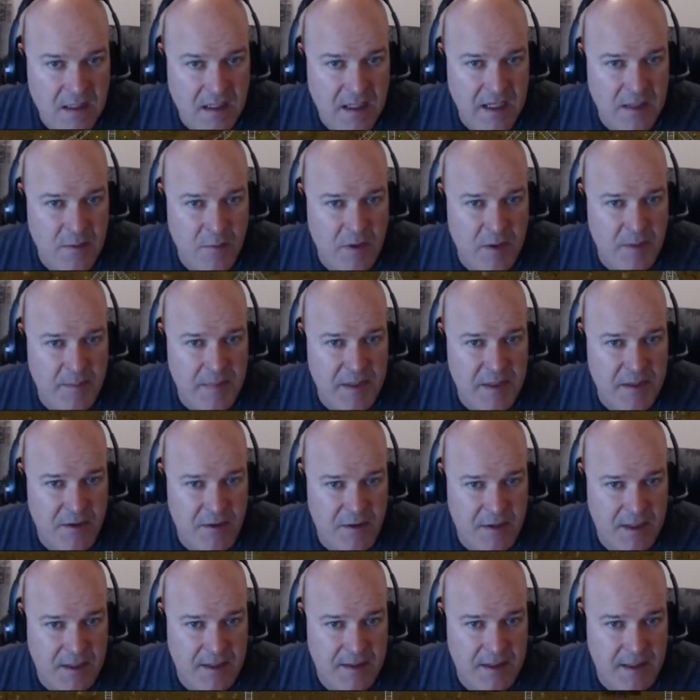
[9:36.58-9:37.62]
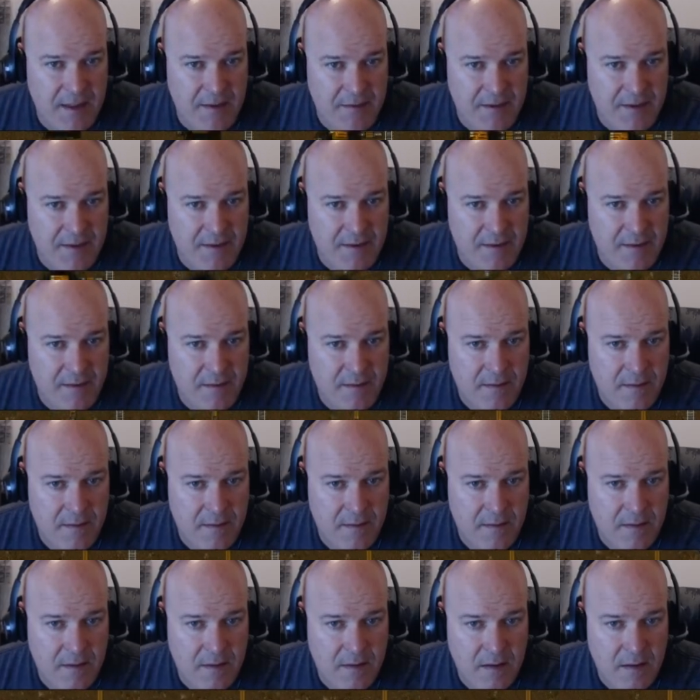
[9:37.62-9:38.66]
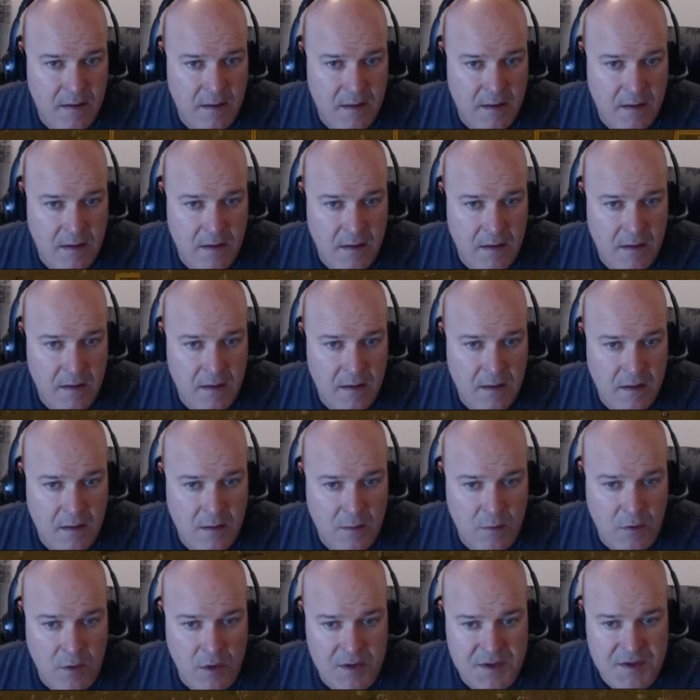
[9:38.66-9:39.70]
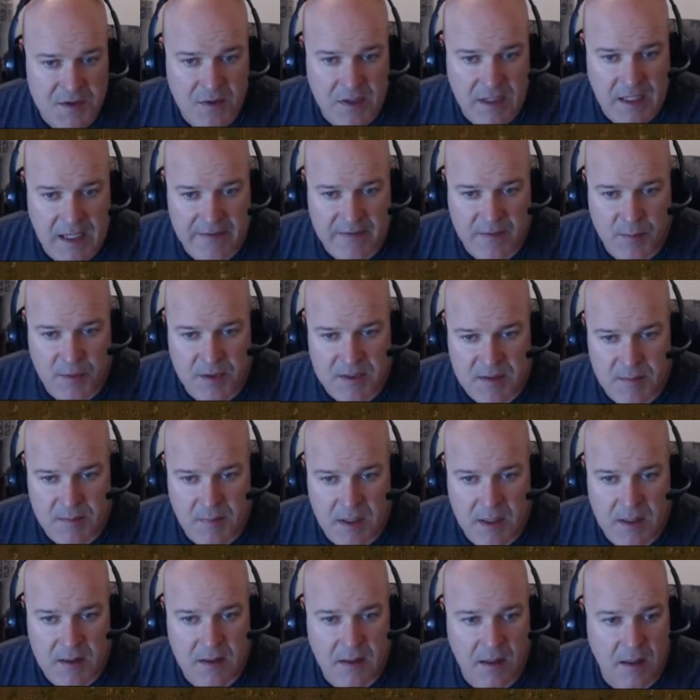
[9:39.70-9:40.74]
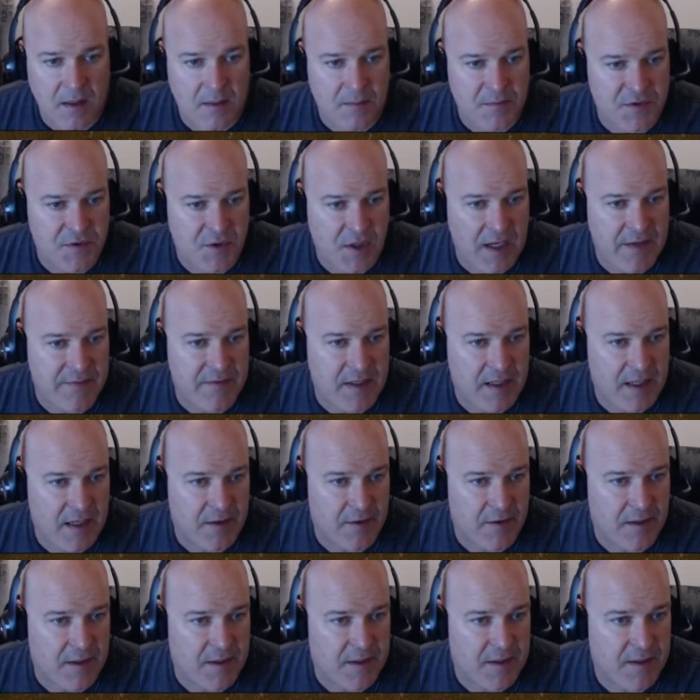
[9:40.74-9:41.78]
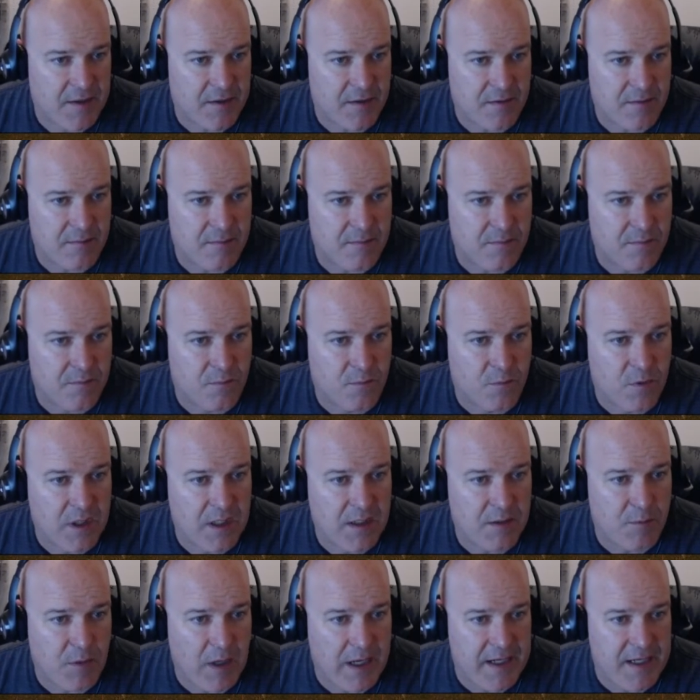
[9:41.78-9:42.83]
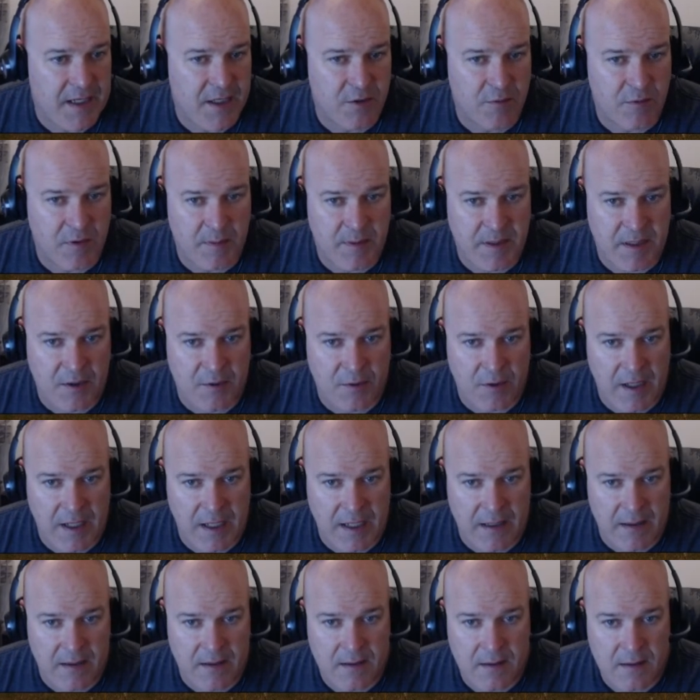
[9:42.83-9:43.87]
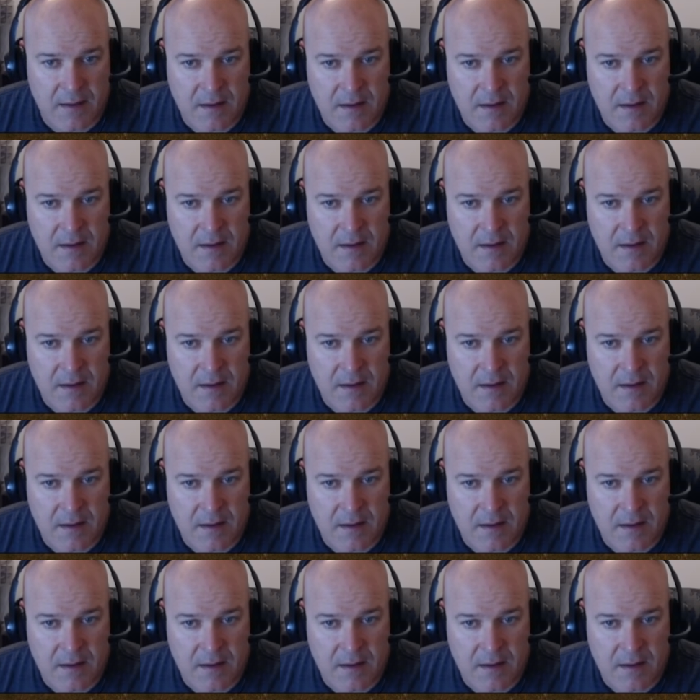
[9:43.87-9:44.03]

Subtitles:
Kind of want to mirror it down here. We're also going to have to put some driving area in here. Really, right here would have been great.